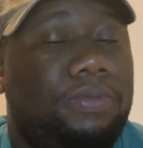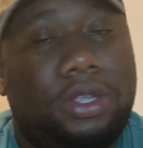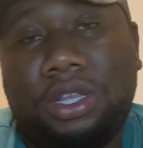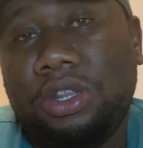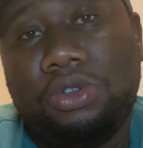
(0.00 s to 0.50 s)

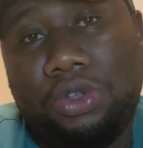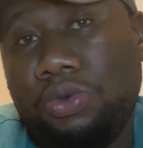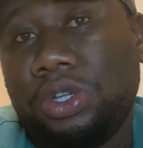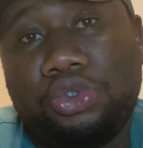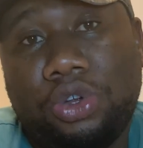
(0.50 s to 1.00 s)
It
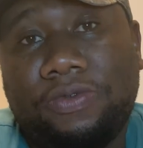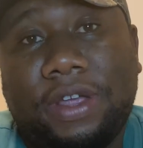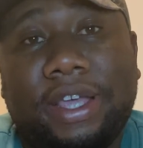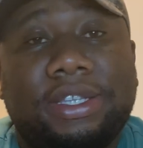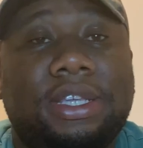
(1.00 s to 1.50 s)
was rough,
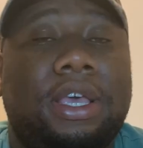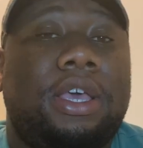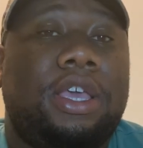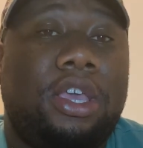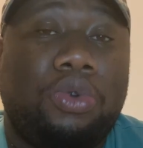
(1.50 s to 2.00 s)
guys.
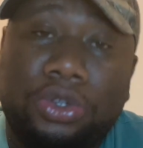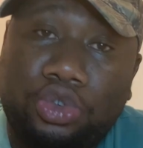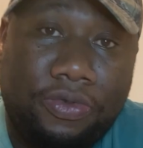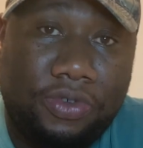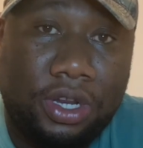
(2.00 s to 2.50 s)
It was
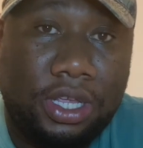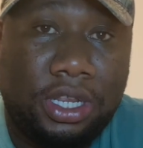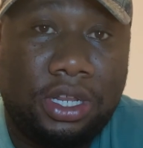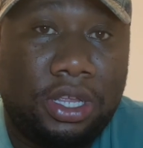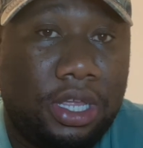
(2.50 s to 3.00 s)
rough in
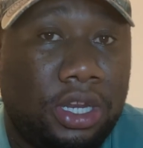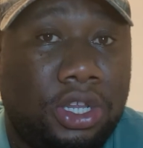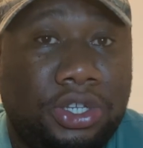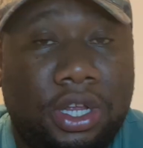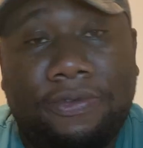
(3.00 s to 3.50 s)
the
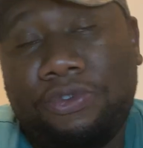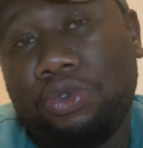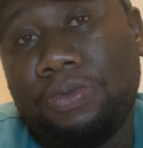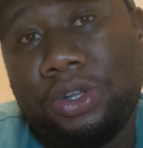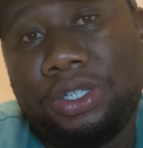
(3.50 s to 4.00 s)
initial few
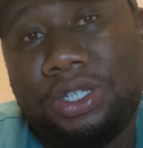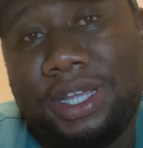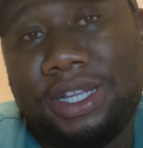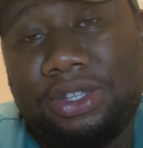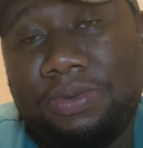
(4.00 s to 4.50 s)
months. She
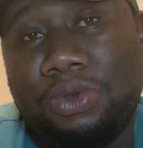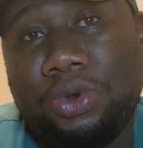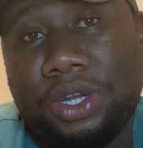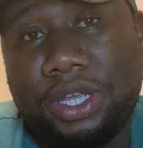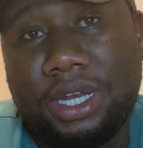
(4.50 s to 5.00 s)
had to be
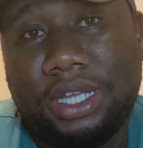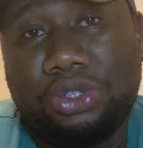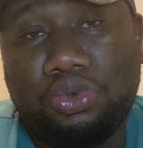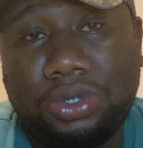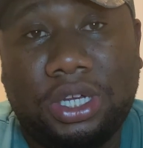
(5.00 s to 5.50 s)
working like
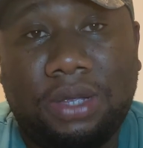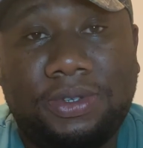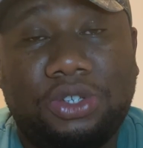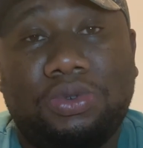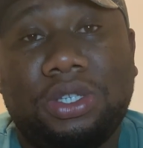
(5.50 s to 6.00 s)
2 jobs.
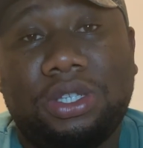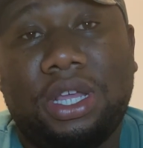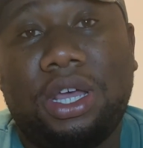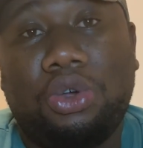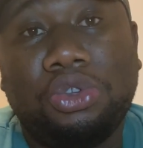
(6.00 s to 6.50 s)
She was a
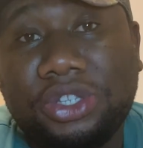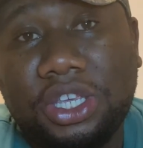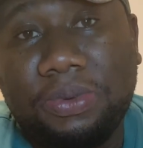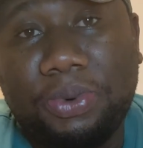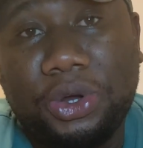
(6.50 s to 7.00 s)

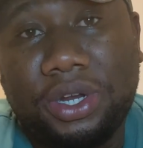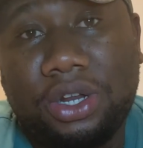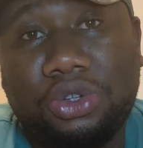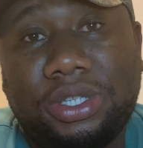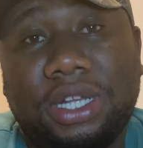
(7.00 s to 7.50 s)
housekeeper in
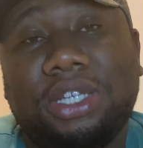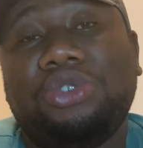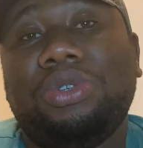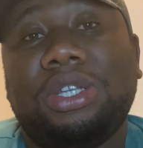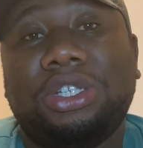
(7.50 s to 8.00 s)
an hotel, and she
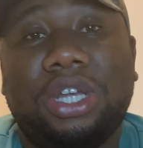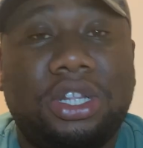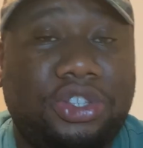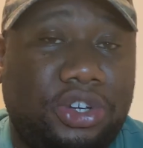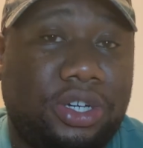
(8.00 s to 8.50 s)
was a
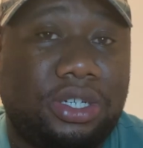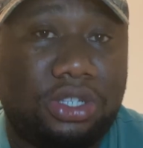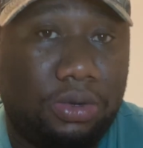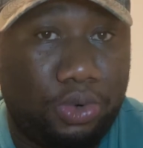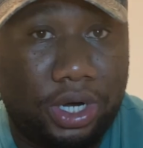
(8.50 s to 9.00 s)
janitor
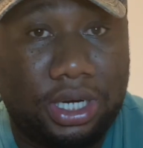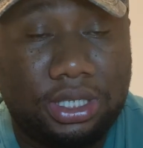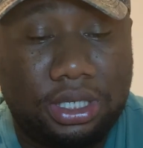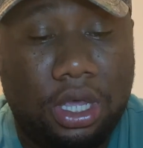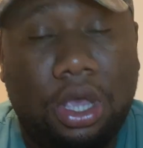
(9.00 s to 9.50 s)
somewhere
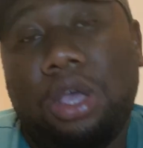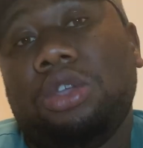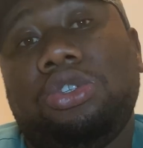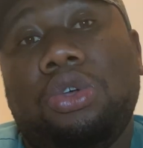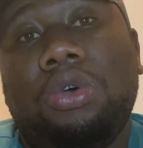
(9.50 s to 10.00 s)
else.
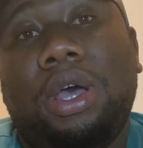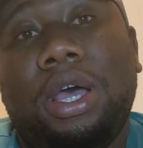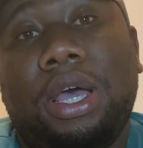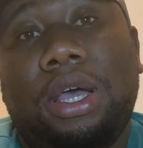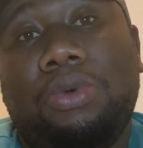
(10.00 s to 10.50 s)

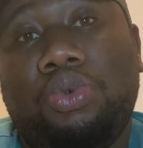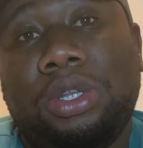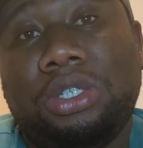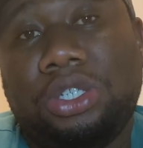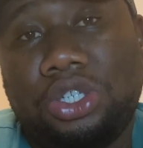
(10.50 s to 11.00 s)
So
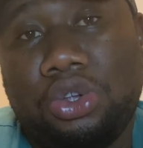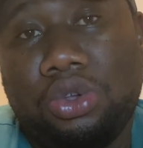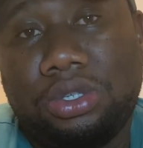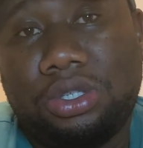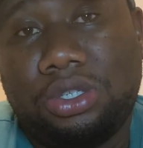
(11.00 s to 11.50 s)
when she
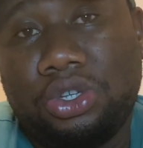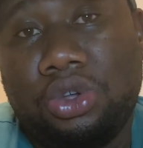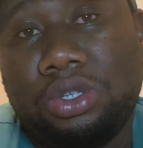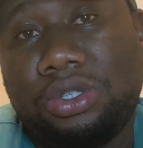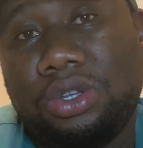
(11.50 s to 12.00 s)
goes to
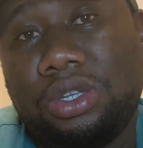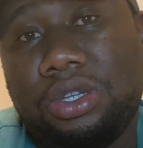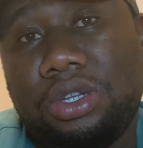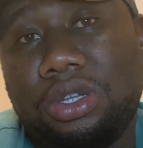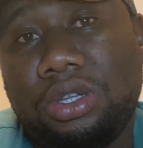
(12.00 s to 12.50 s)

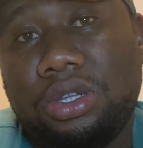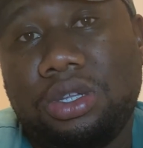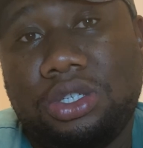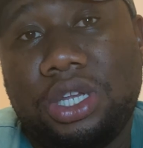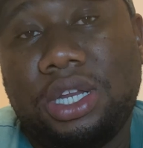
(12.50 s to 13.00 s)
the
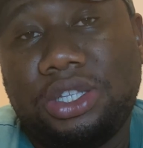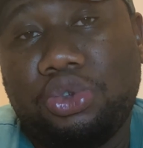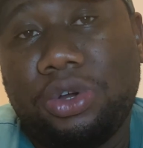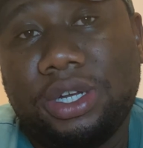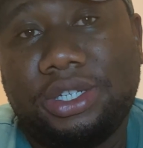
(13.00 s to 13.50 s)

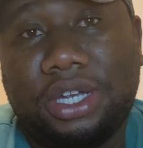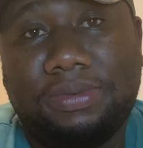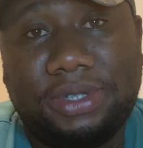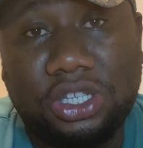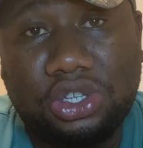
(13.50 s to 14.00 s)
janitorial
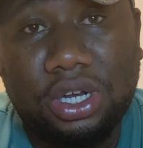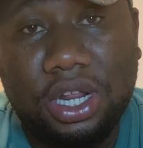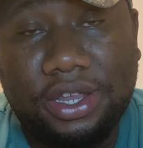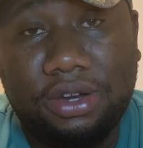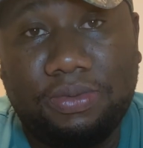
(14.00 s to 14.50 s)
job 6
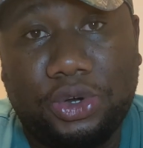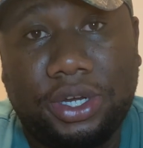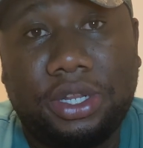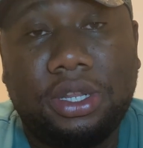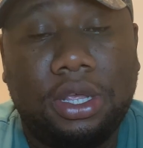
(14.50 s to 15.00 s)
o'clock in the
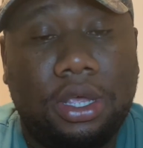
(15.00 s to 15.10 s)
morning,